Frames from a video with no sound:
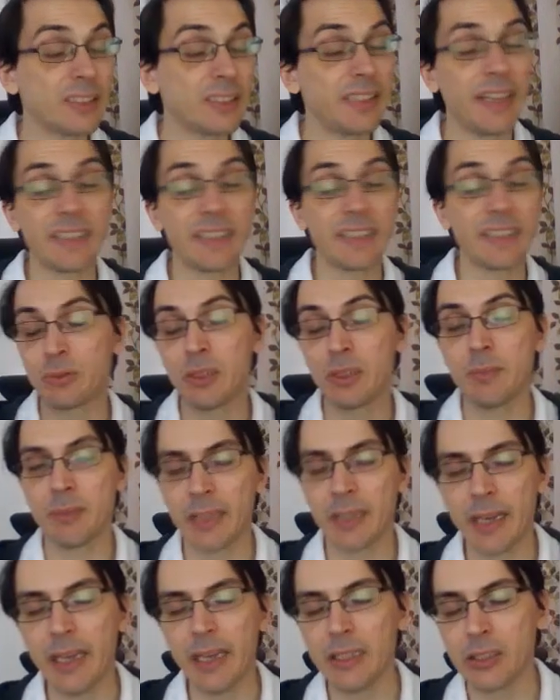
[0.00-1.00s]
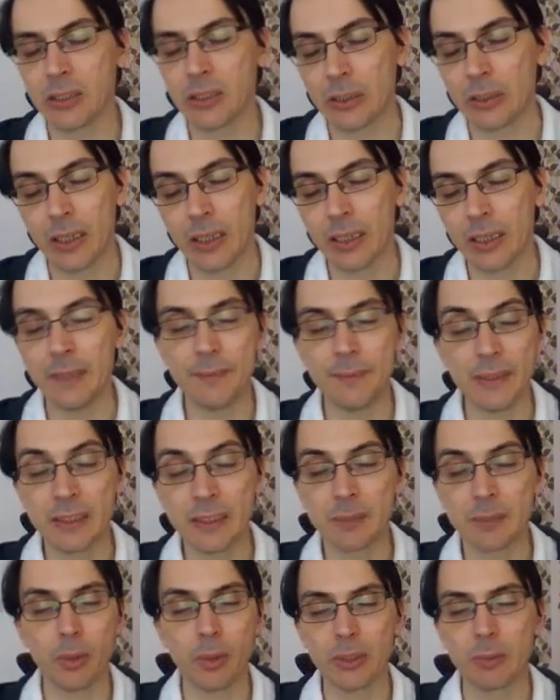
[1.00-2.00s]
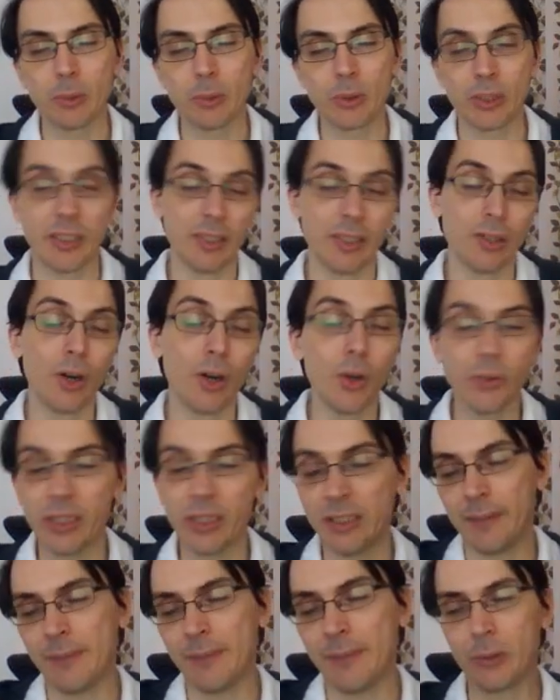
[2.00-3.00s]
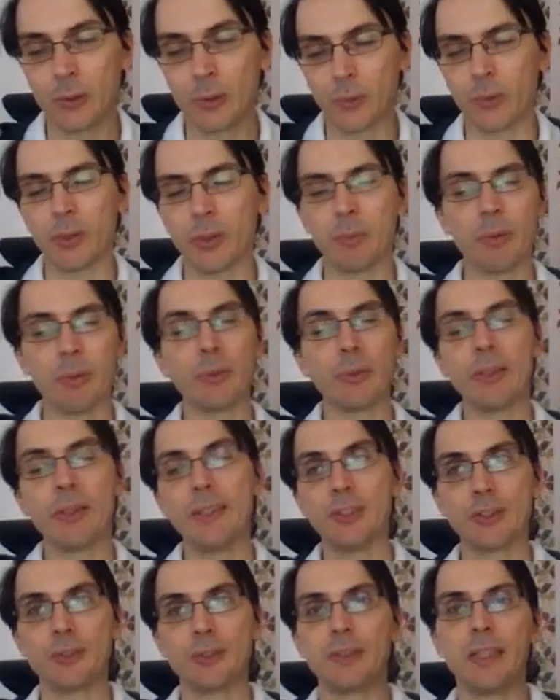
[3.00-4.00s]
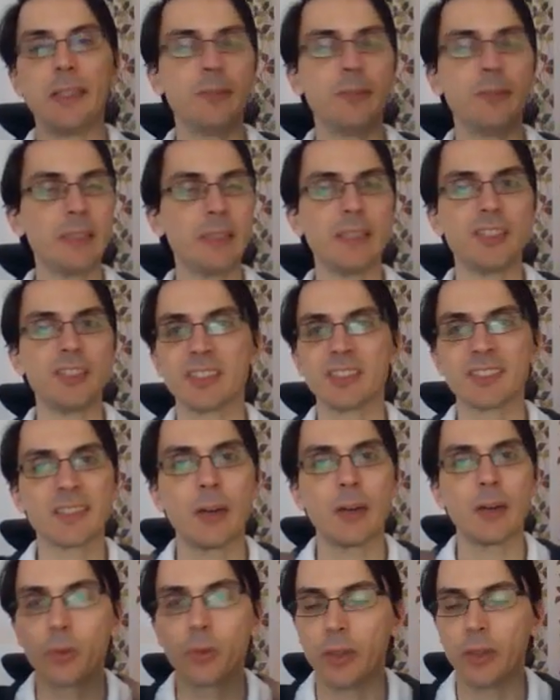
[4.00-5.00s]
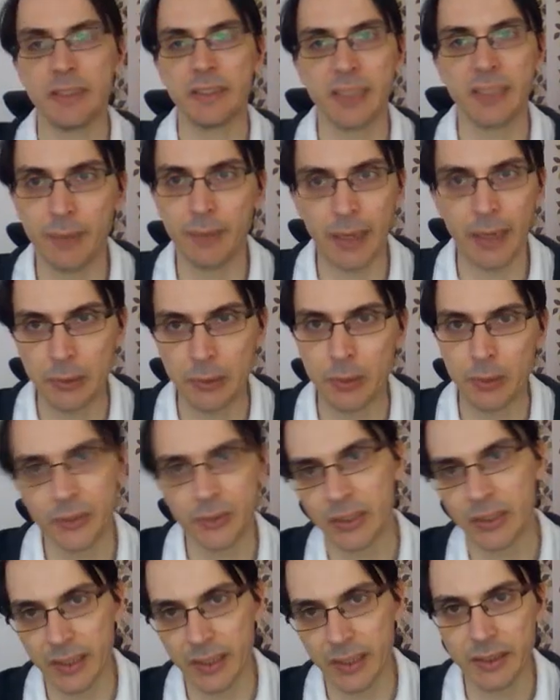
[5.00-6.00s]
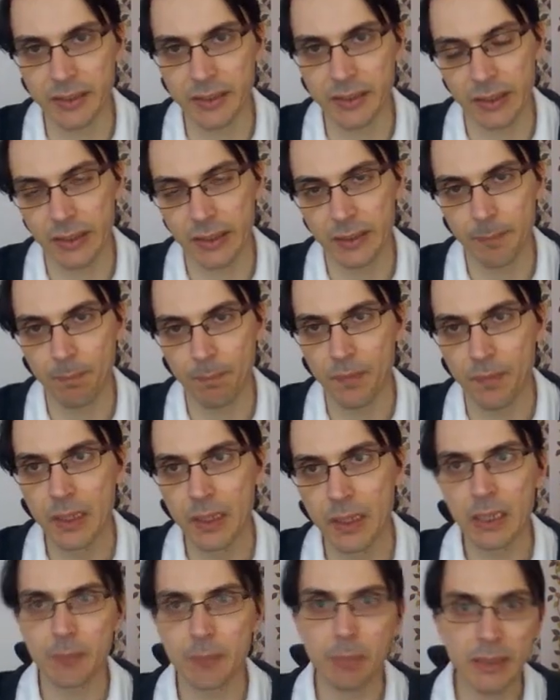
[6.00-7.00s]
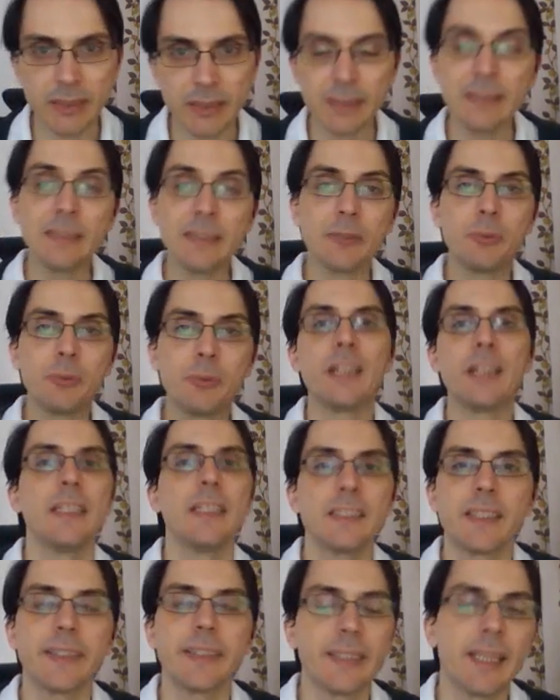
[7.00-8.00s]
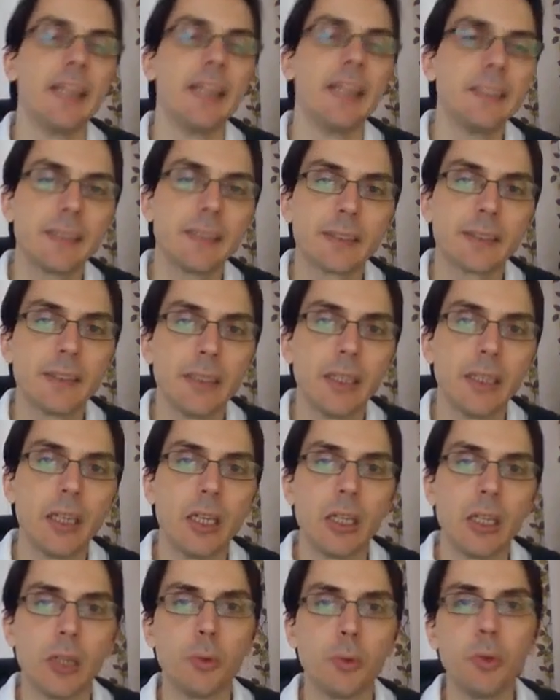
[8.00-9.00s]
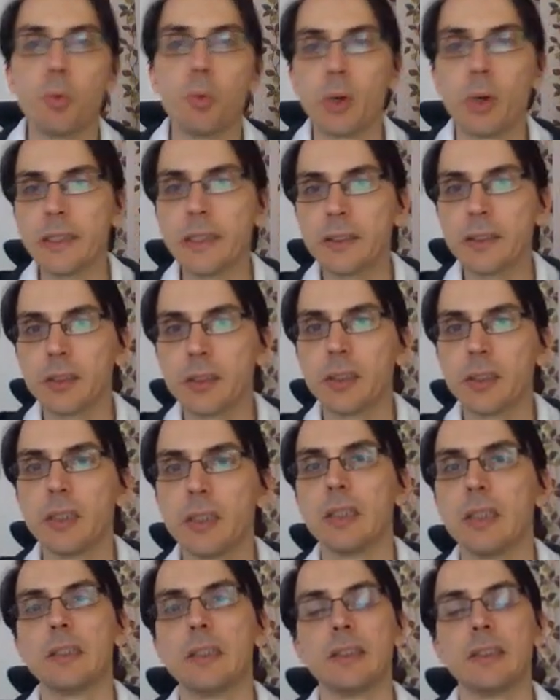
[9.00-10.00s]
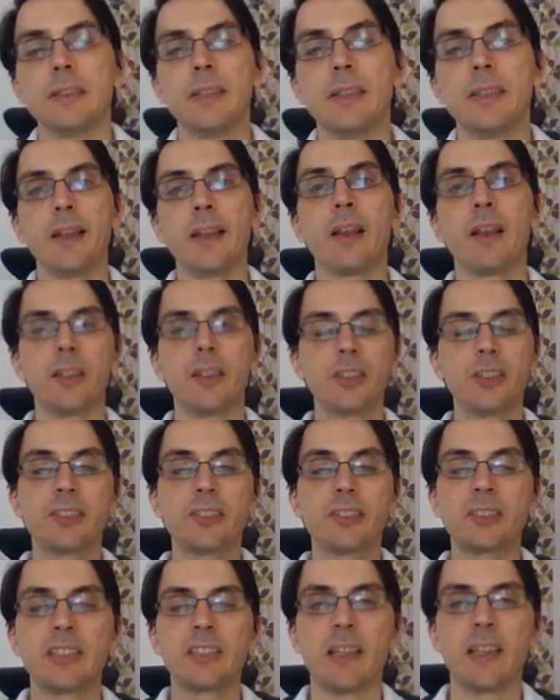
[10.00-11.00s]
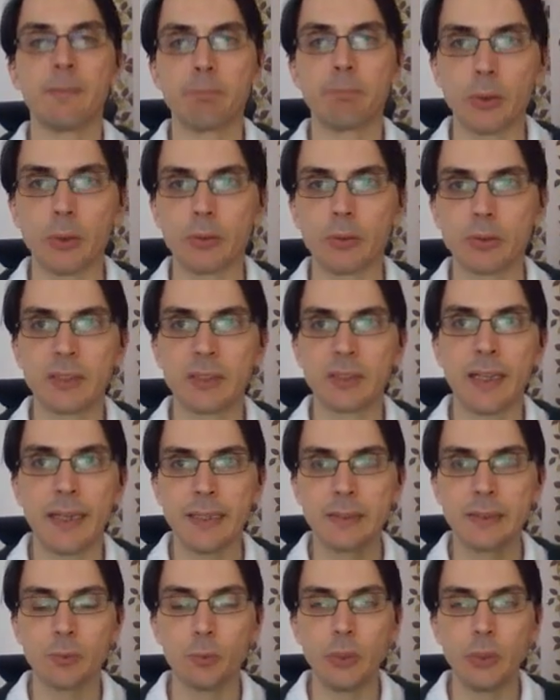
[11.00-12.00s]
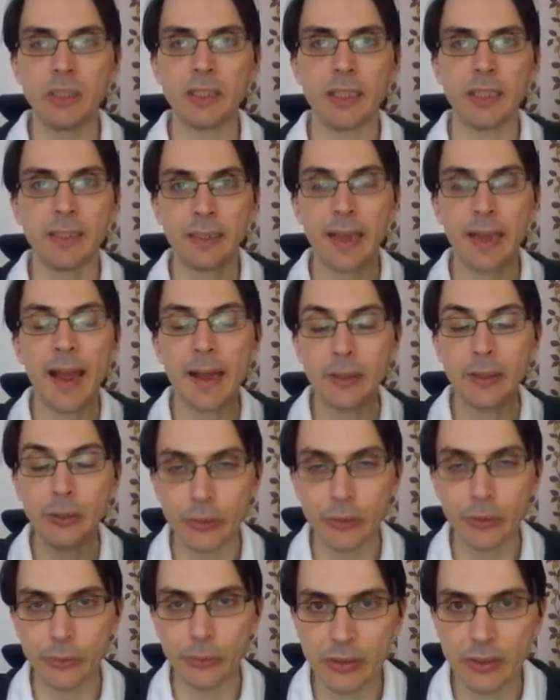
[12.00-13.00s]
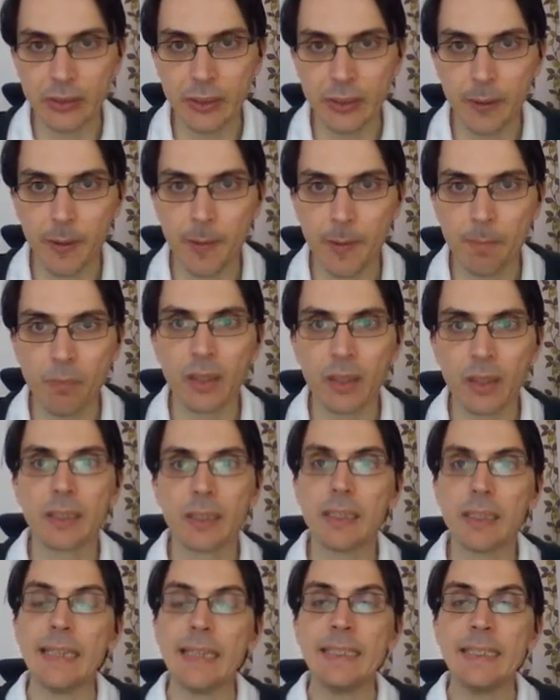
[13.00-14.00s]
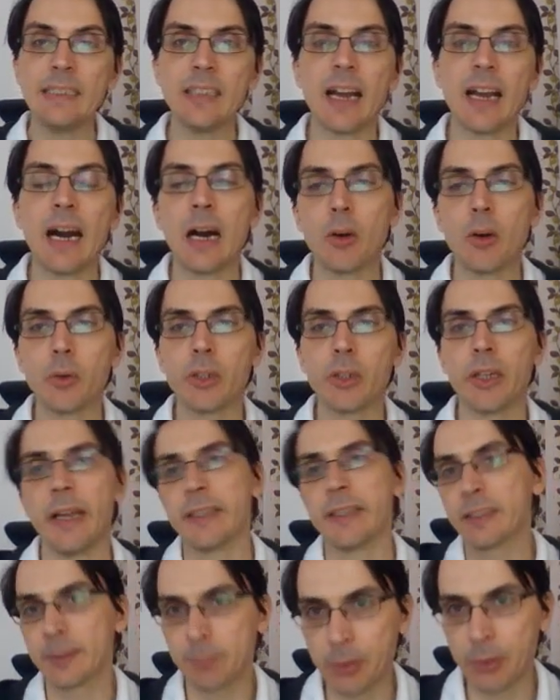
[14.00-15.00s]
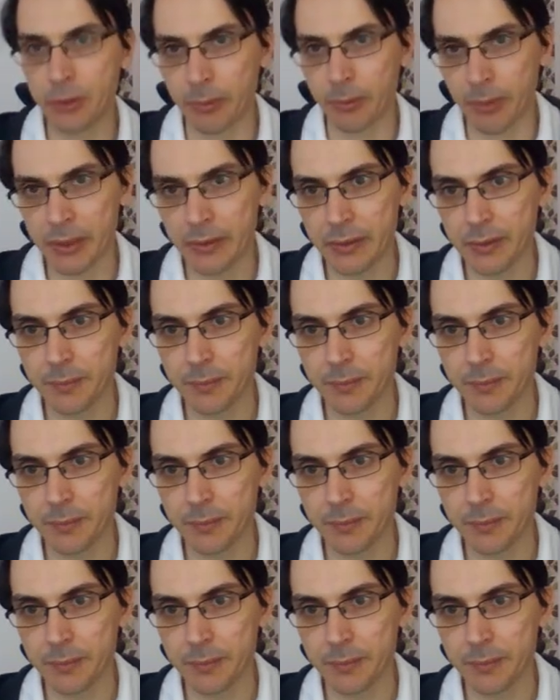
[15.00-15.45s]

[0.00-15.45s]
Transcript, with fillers: the extreme case, if it's possible to get all the individuals from the population, then we can just calculate the value of the statistic. But in the realistic case, we want the largest sample that we can use in our experiment.